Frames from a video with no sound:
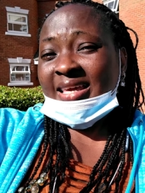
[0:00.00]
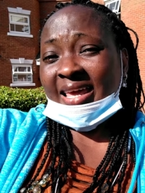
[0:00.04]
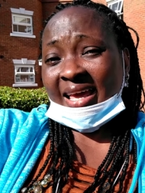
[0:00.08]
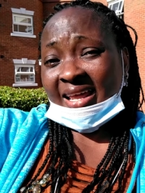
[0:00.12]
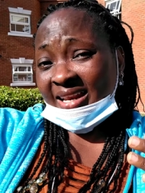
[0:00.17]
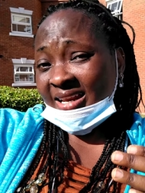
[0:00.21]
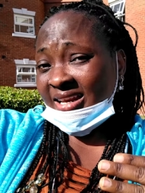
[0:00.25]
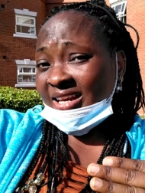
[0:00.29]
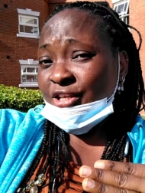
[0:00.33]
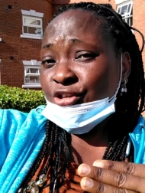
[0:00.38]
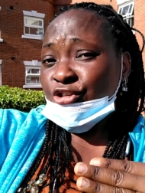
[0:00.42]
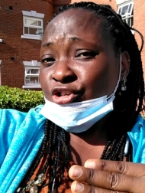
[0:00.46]

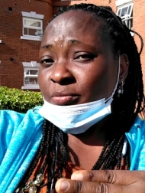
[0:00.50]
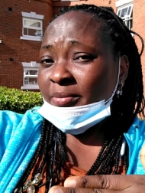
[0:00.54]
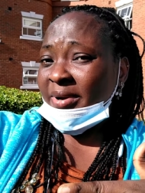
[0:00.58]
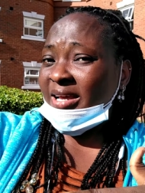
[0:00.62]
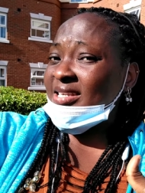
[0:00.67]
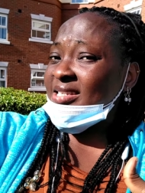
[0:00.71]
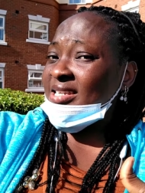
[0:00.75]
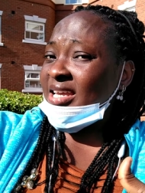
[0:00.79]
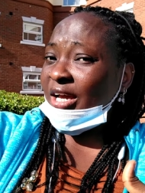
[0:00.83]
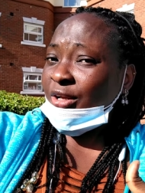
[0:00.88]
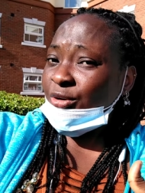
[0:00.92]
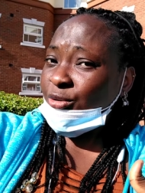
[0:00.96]
getting into
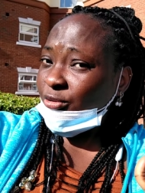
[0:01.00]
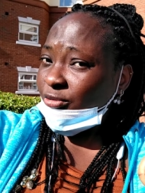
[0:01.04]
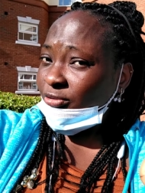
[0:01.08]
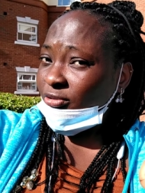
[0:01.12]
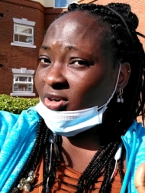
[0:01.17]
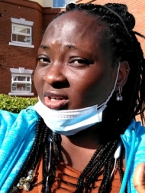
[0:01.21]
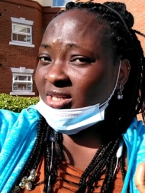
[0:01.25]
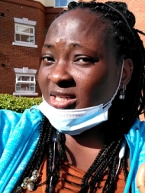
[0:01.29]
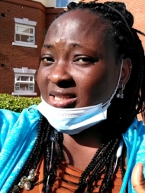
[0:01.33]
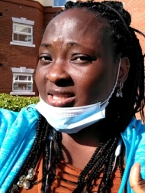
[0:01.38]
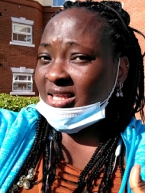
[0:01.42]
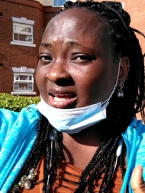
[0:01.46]
my schedule
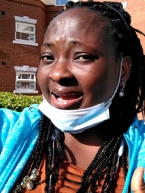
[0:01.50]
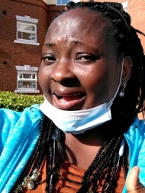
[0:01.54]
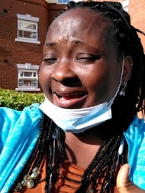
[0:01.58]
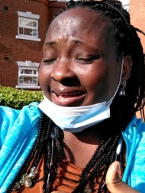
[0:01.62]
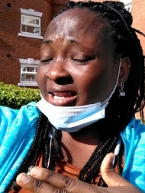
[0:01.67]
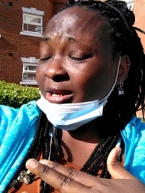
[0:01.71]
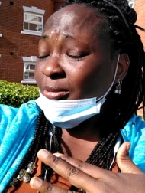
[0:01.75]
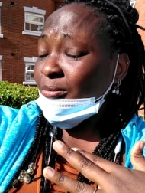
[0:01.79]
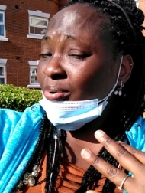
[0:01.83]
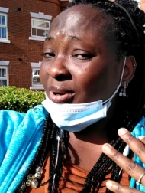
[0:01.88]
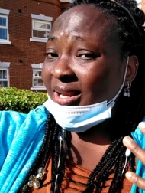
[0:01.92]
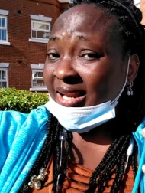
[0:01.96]
for the day i
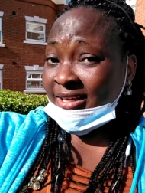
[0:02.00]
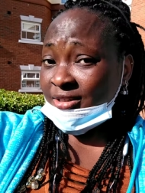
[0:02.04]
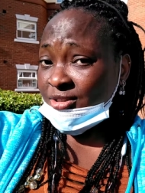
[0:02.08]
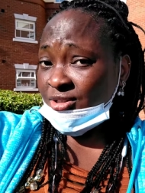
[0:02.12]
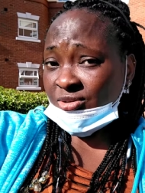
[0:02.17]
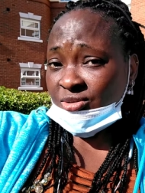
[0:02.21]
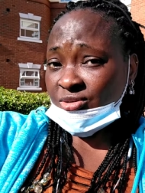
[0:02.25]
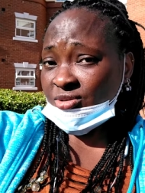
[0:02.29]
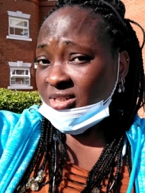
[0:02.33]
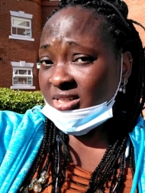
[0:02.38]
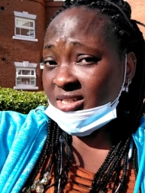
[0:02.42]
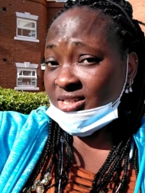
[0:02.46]
didn't plan
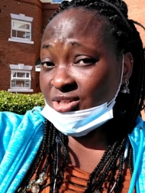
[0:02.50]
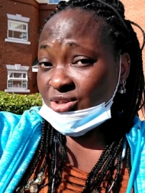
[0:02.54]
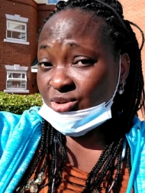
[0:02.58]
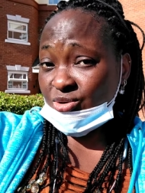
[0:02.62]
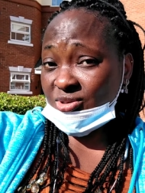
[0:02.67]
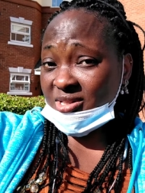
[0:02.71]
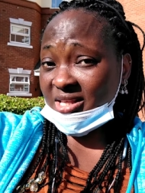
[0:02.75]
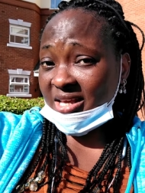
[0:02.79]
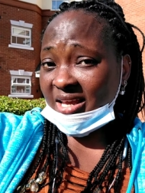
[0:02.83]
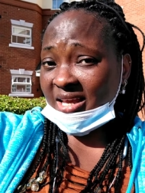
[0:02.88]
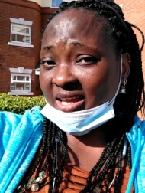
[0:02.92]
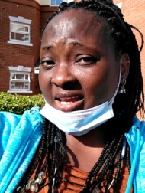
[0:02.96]
to do this
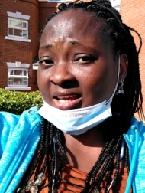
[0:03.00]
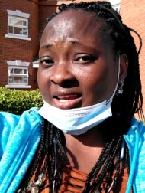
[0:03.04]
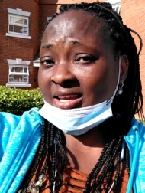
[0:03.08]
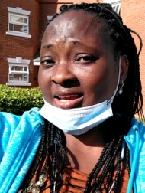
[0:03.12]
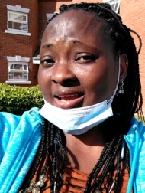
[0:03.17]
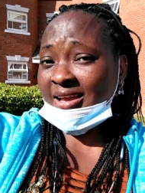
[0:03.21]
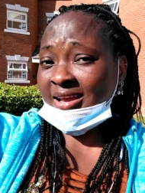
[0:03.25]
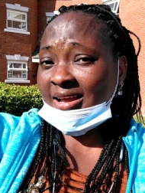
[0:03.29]
today